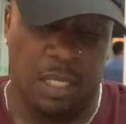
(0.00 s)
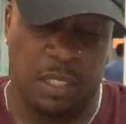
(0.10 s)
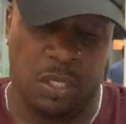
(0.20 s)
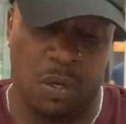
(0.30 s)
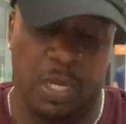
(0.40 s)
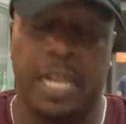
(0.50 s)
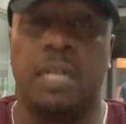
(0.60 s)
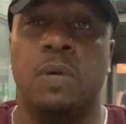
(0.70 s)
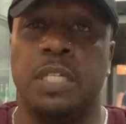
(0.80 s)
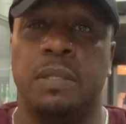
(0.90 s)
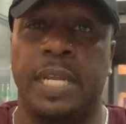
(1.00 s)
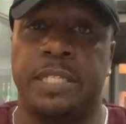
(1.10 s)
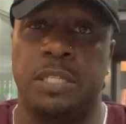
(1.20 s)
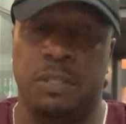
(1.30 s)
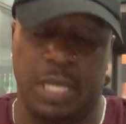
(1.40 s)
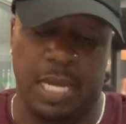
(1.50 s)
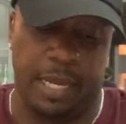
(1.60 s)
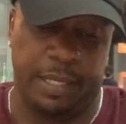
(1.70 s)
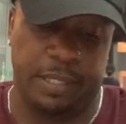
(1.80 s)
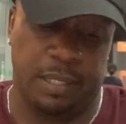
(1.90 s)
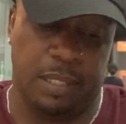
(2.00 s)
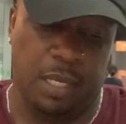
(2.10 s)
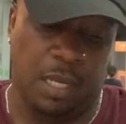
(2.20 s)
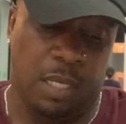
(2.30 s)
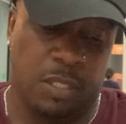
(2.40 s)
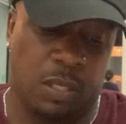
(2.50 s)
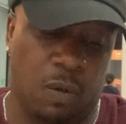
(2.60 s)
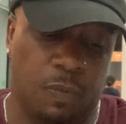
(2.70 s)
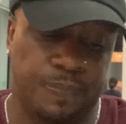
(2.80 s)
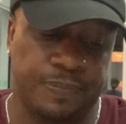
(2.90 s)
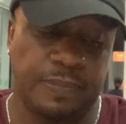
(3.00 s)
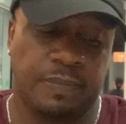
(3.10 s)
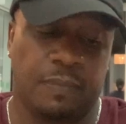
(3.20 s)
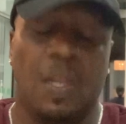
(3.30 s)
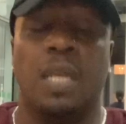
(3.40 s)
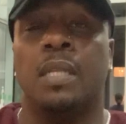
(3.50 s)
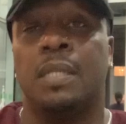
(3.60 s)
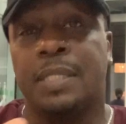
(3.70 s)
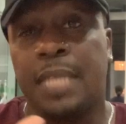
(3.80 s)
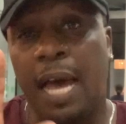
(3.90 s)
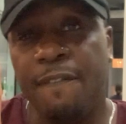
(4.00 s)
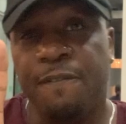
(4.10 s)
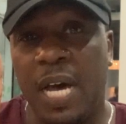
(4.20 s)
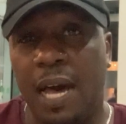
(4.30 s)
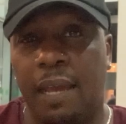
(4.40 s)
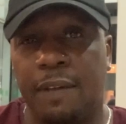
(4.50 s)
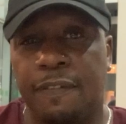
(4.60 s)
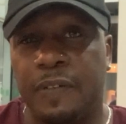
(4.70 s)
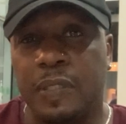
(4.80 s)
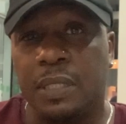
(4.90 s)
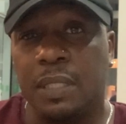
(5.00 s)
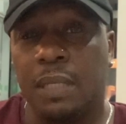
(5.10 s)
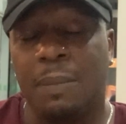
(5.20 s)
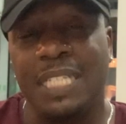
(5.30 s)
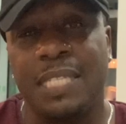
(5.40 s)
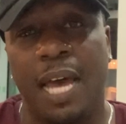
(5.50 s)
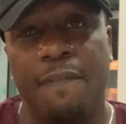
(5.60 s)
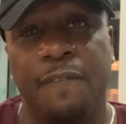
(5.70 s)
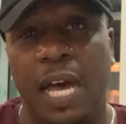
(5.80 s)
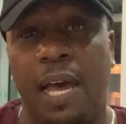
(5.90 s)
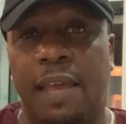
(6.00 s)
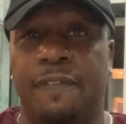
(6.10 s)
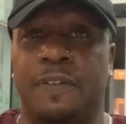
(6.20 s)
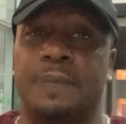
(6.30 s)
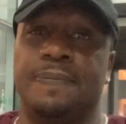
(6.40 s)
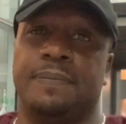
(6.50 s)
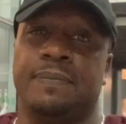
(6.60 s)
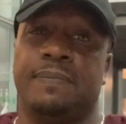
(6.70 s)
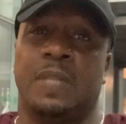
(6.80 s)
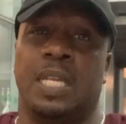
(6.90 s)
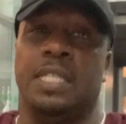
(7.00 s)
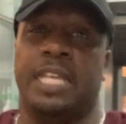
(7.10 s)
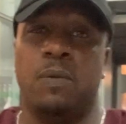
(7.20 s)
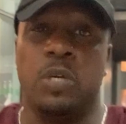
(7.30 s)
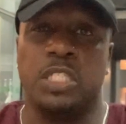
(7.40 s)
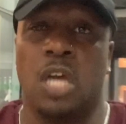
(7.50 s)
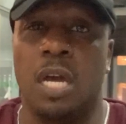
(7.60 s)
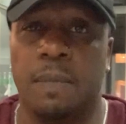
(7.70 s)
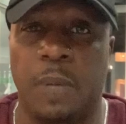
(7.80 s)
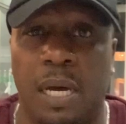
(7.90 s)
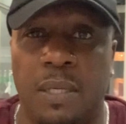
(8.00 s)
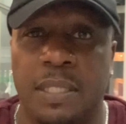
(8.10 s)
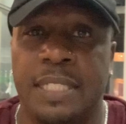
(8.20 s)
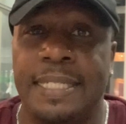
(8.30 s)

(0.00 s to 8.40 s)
So, and I don't want to do that to you guys. So, top 5, my top 5 that I want to talk about.